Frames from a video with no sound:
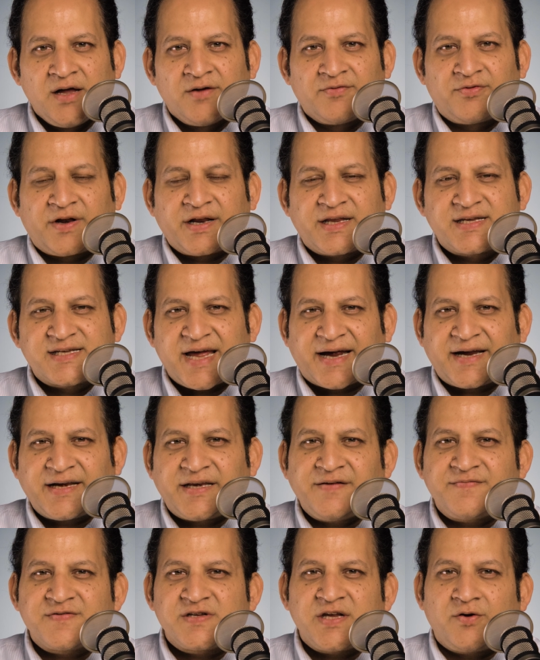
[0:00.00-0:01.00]
for
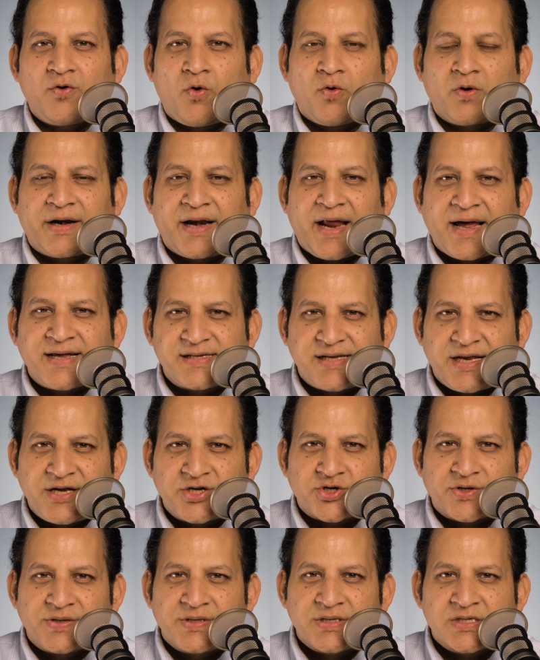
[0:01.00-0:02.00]
executives and
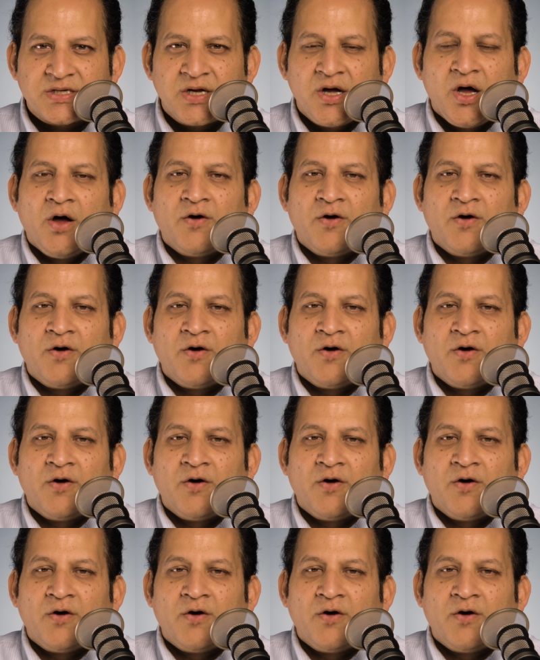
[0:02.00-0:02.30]
organizations